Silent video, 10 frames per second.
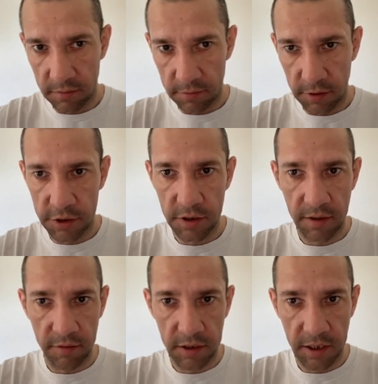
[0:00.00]
for each and
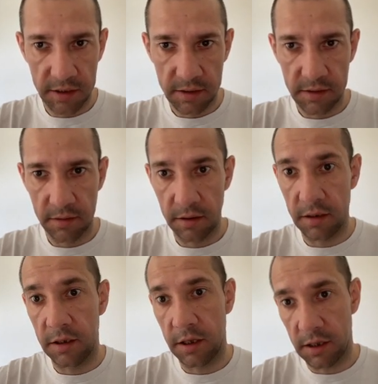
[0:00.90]
every test
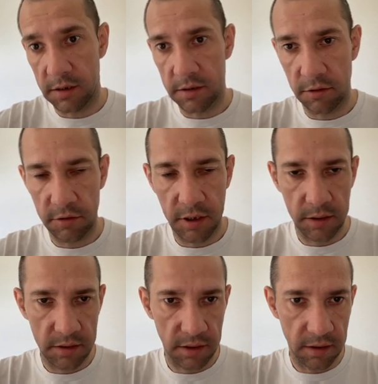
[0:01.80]
in case your
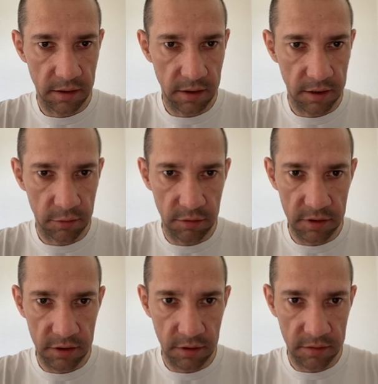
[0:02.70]
tests are
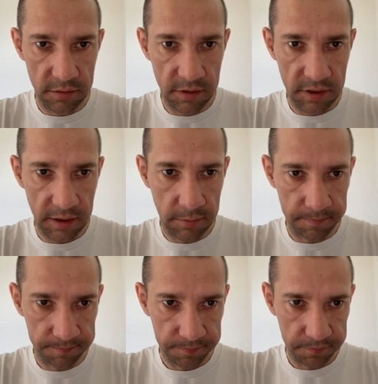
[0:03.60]
doing that.
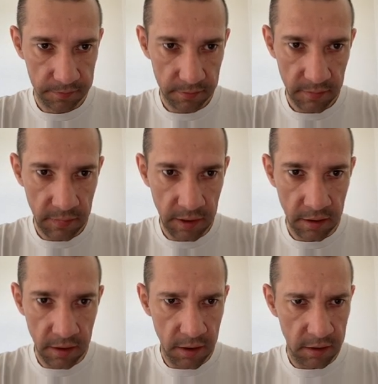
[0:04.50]

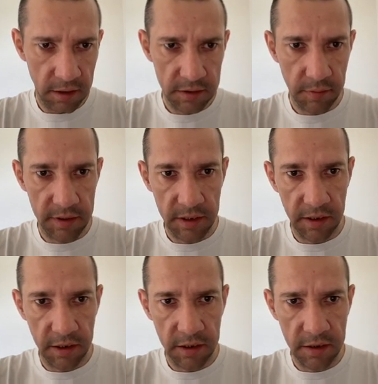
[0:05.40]
Next one, sign
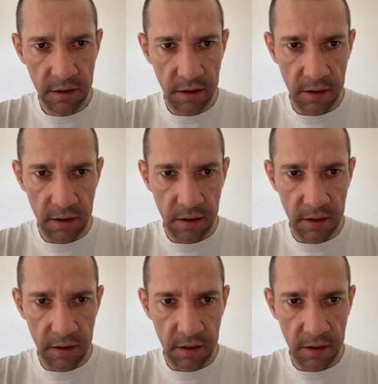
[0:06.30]
in.